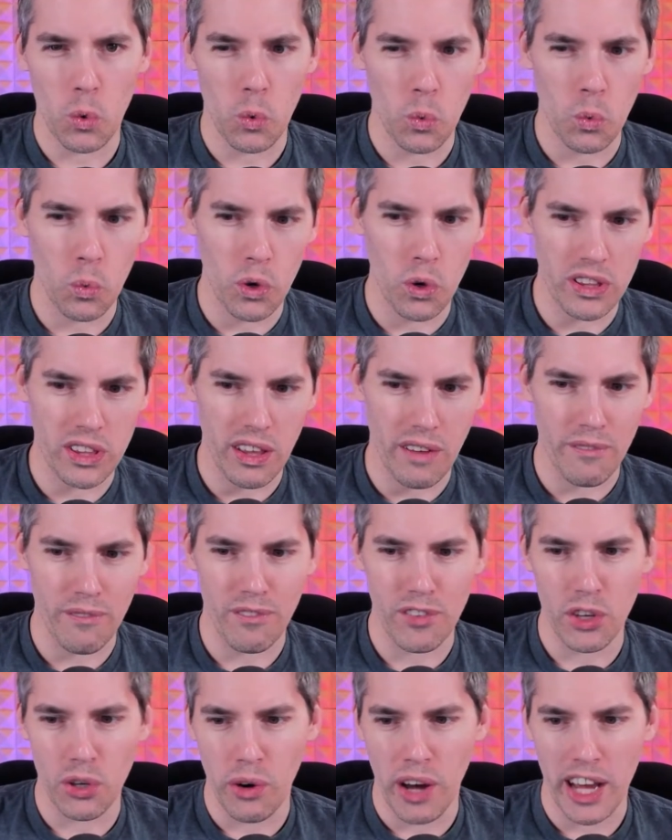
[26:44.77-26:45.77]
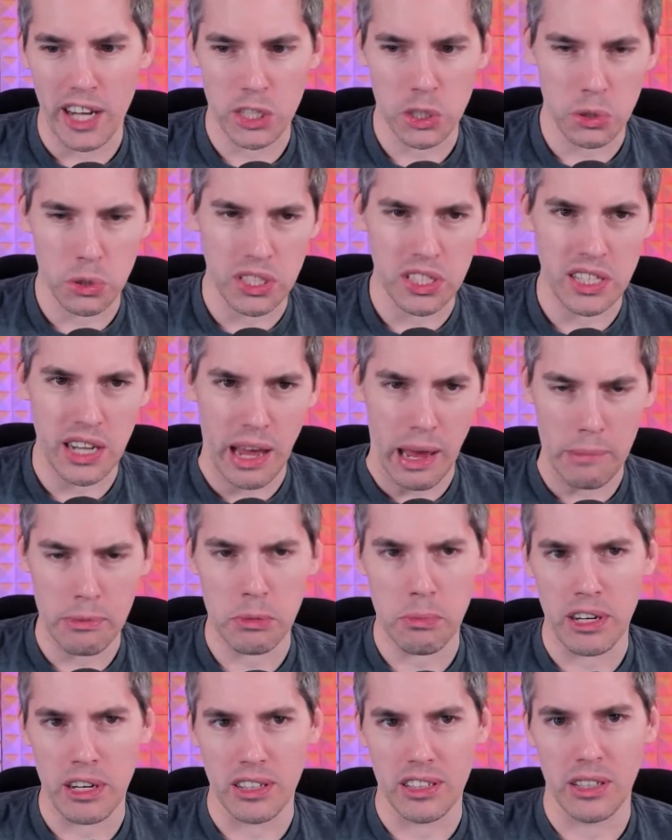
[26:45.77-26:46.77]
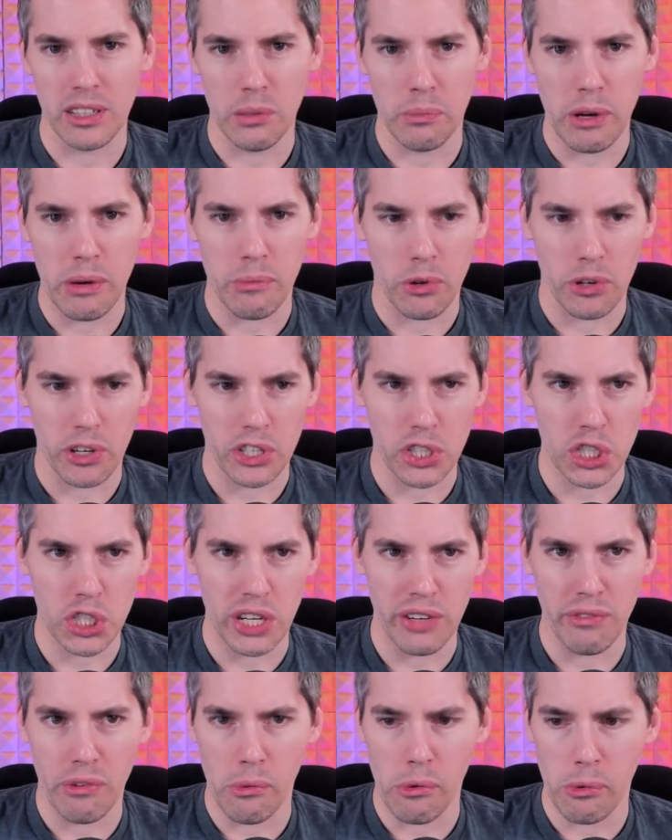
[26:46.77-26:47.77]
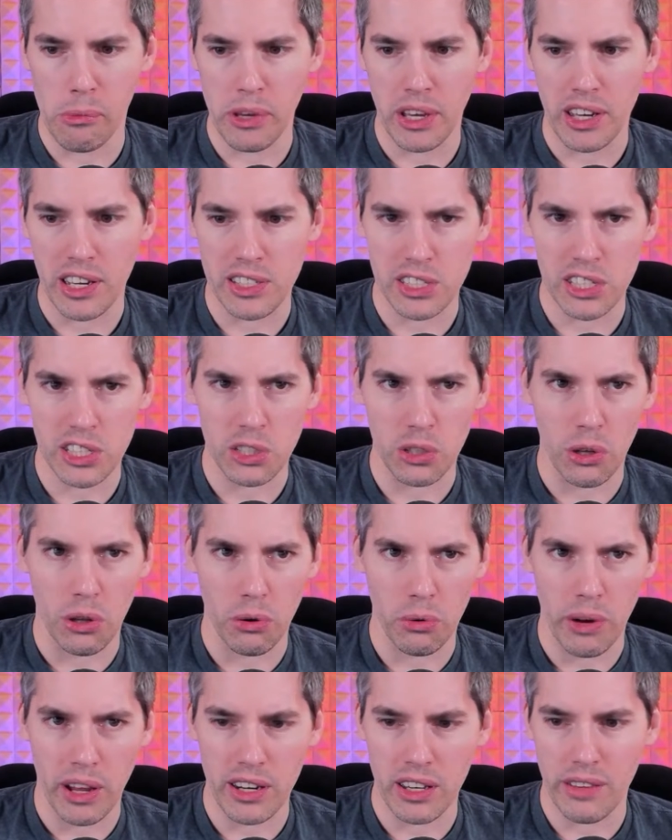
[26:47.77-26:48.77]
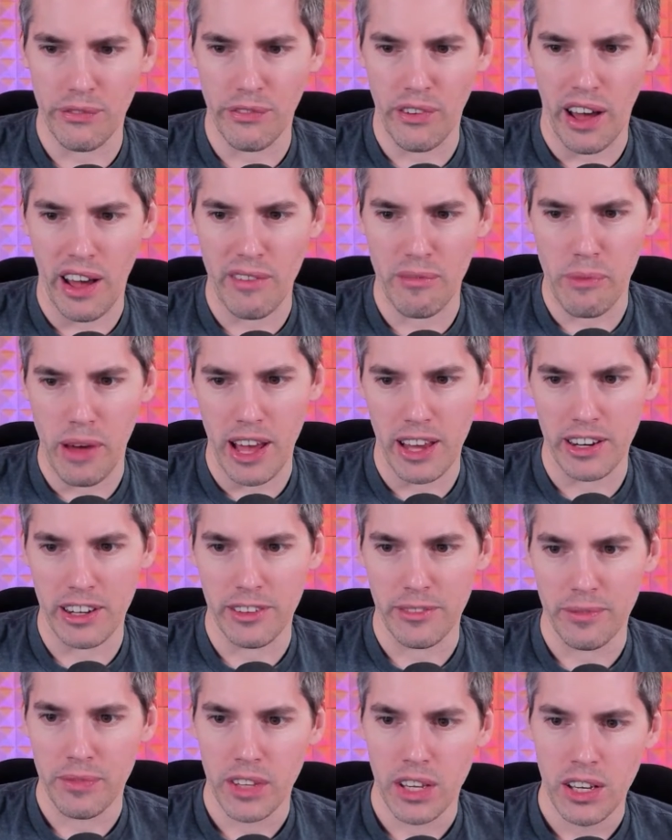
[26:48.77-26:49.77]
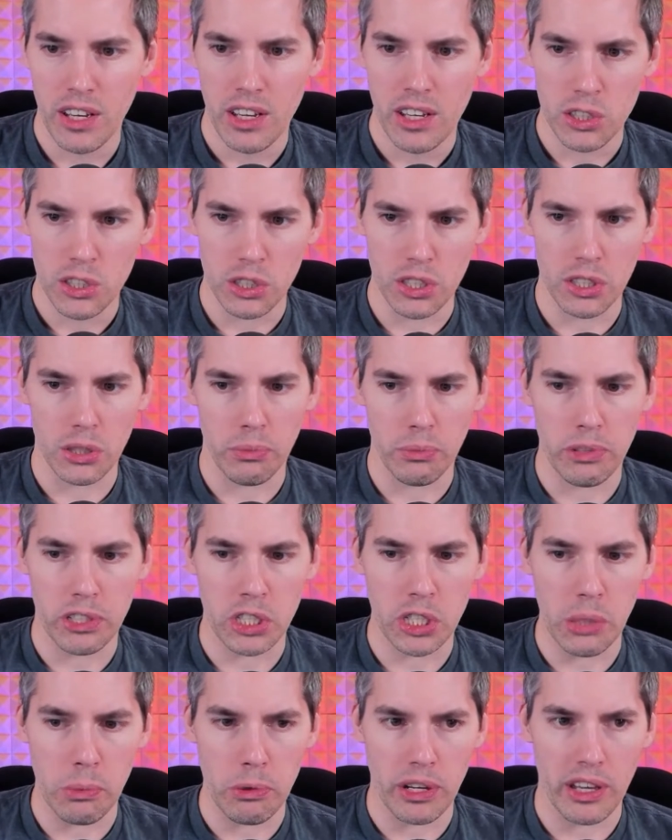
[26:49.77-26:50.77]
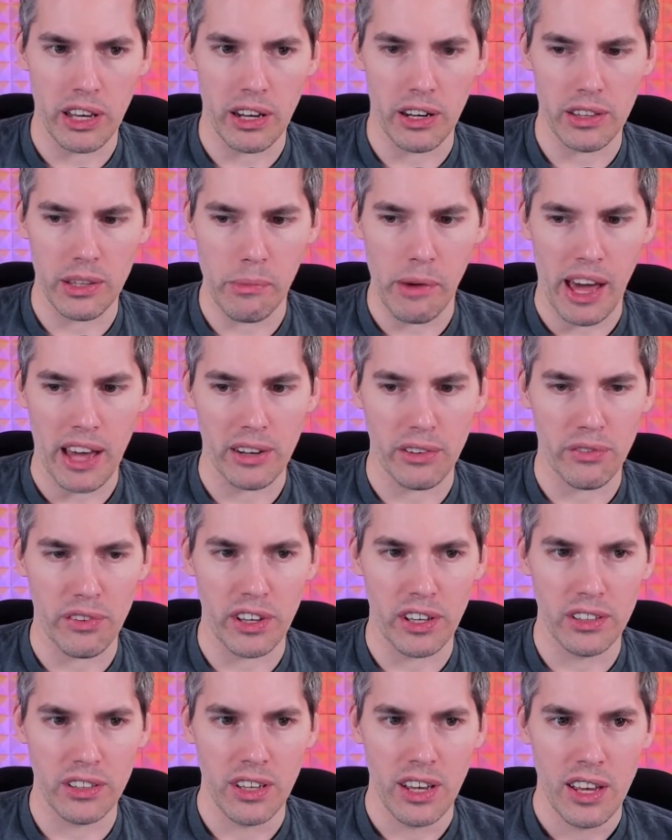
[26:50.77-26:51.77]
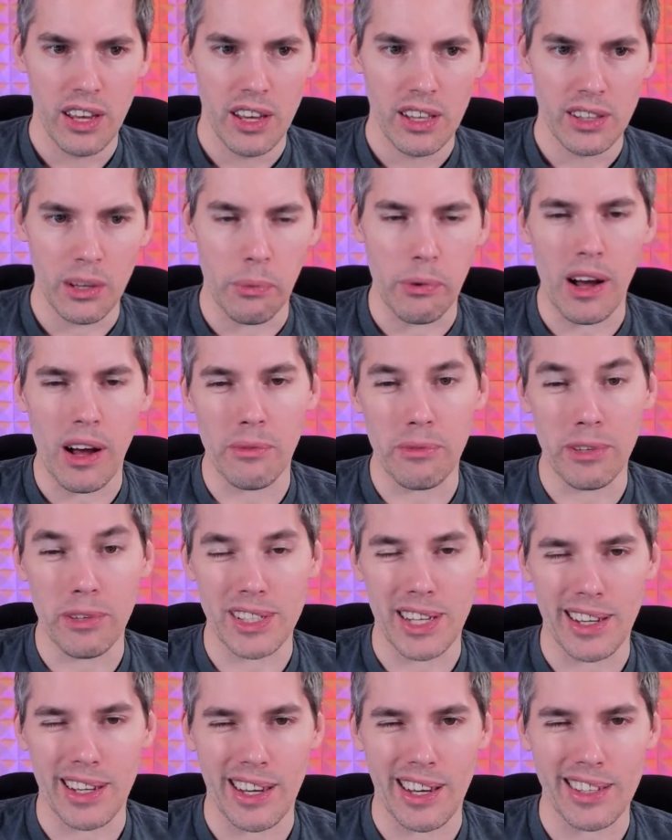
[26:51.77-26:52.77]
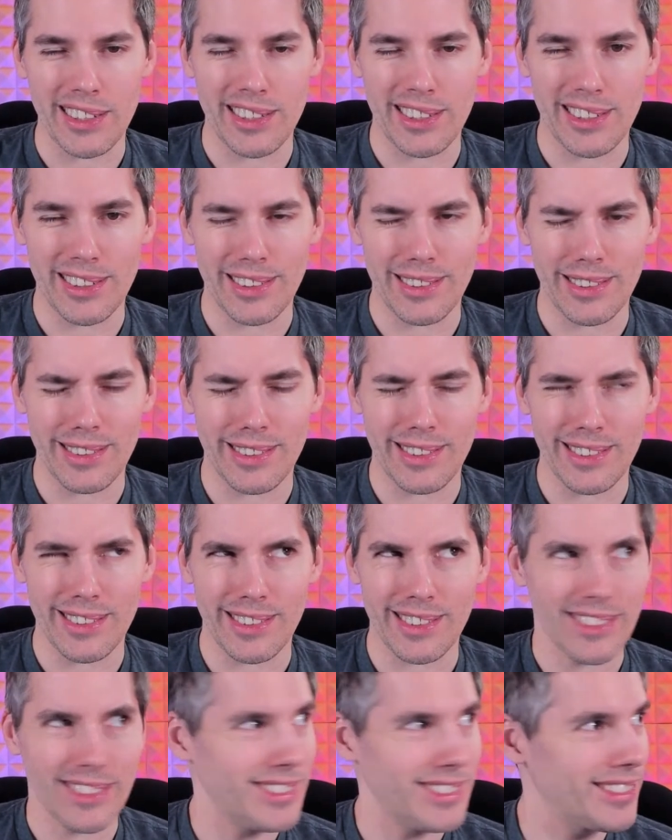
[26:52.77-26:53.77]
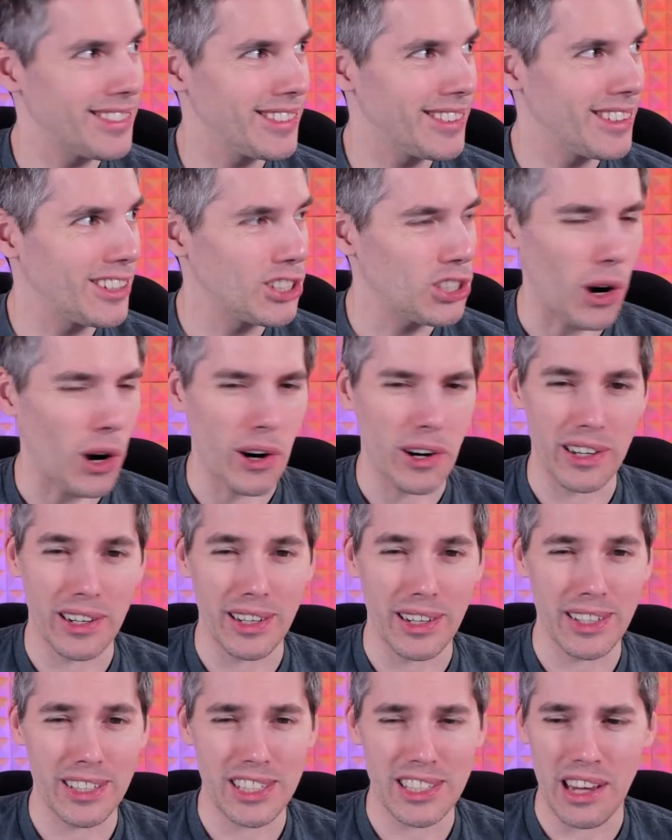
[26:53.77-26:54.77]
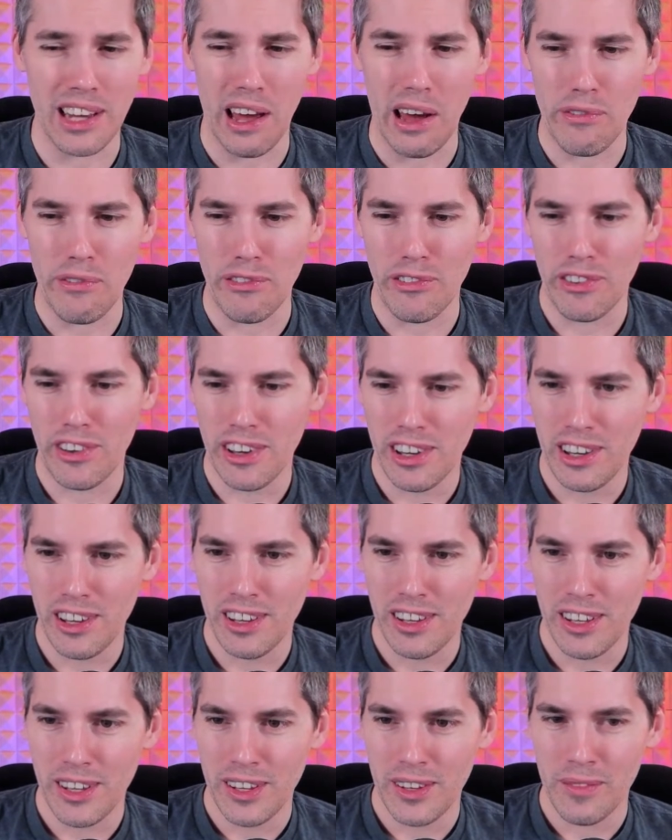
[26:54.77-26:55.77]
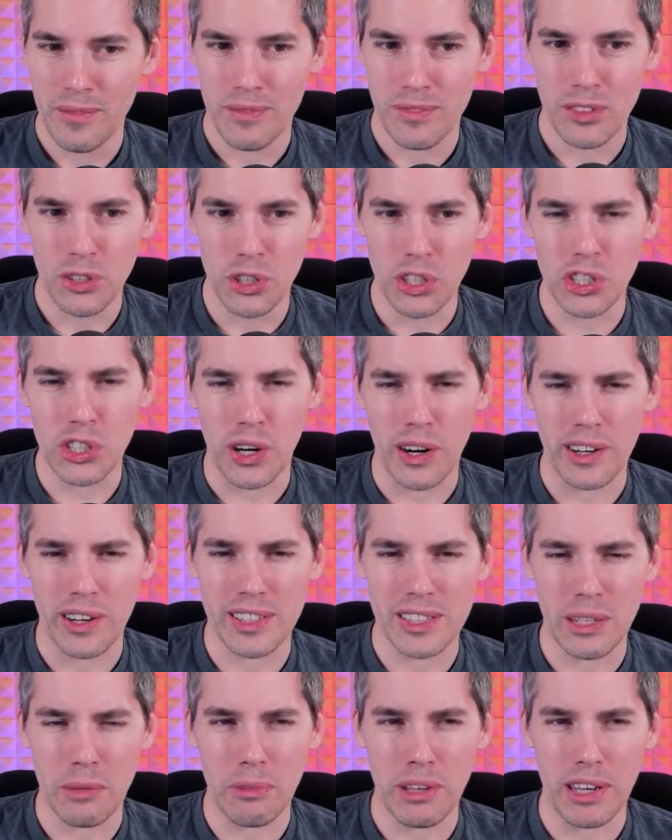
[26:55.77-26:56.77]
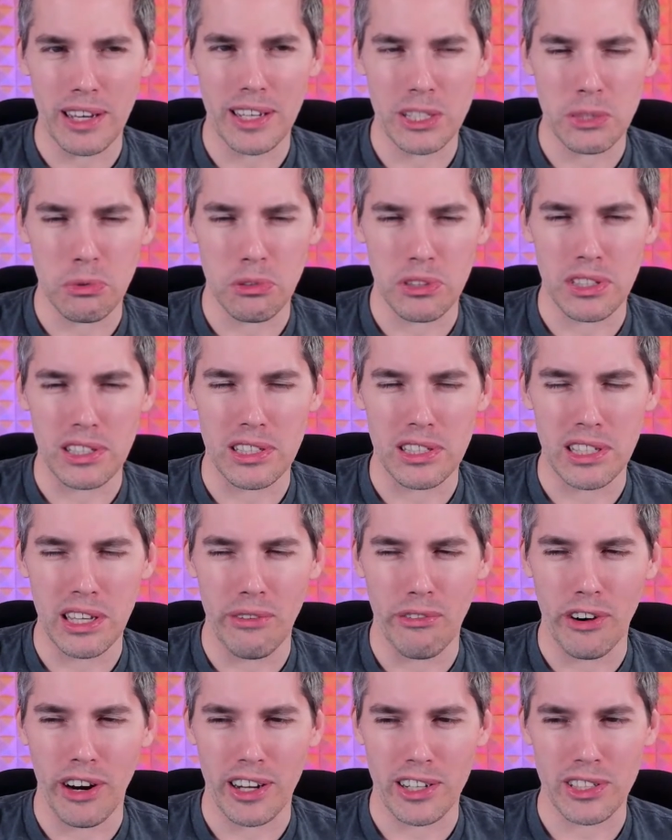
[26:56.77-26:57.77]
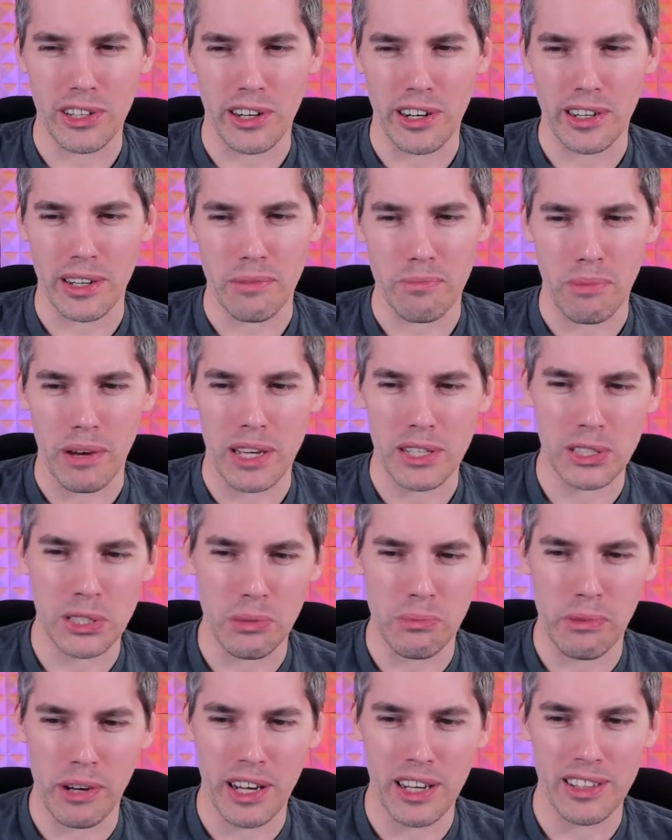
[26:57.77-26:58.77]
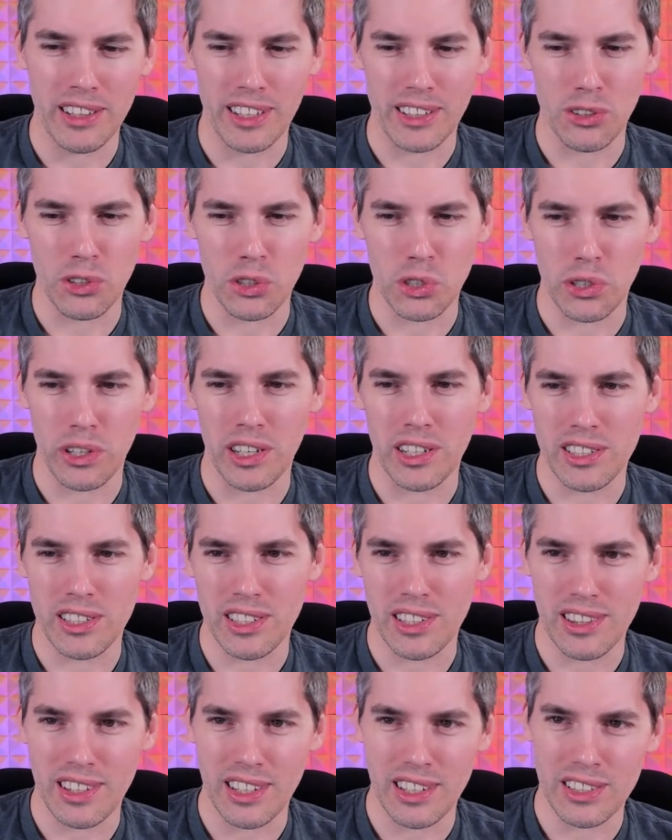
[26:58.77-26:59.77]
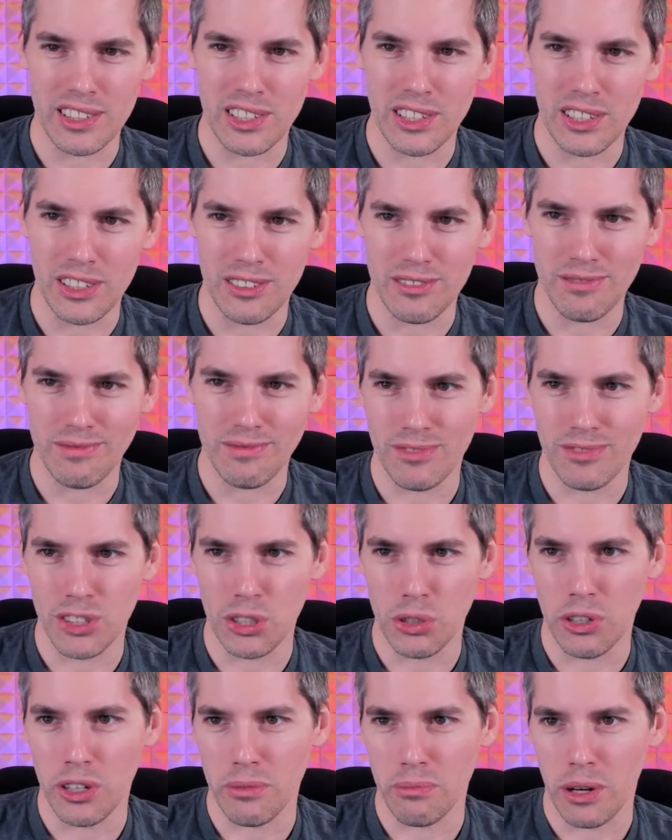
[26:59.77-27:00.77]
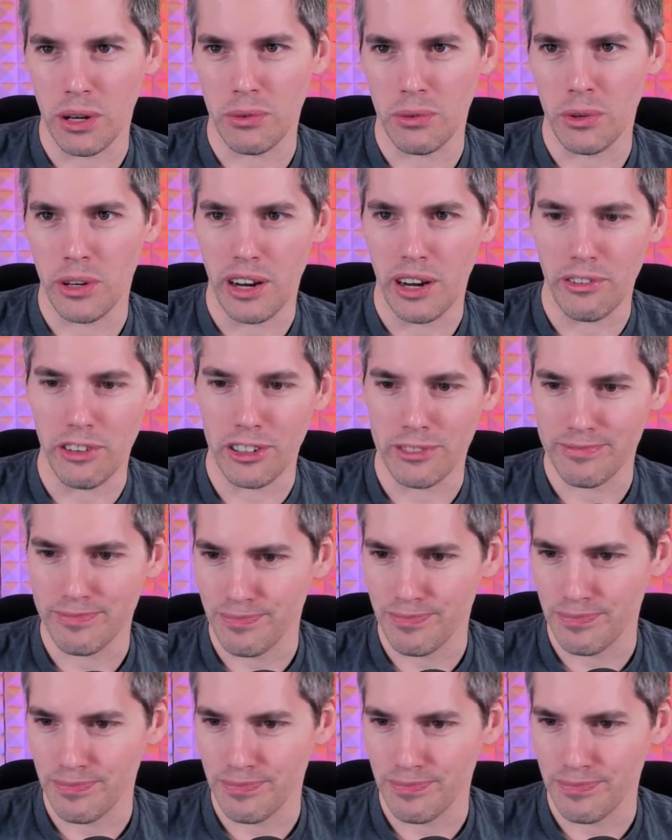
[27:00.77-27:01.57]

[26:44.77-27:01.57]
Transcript: with a few extra steps, but a little bit more achievable because it's already five mana. So it's a little bit cheaper to get on the battlefield. The problem is, I guess, targeting stuff. You could target something, I guess, with Deceiver Exarch and Pestermite. Like, those are innocent things to do it, but whatever.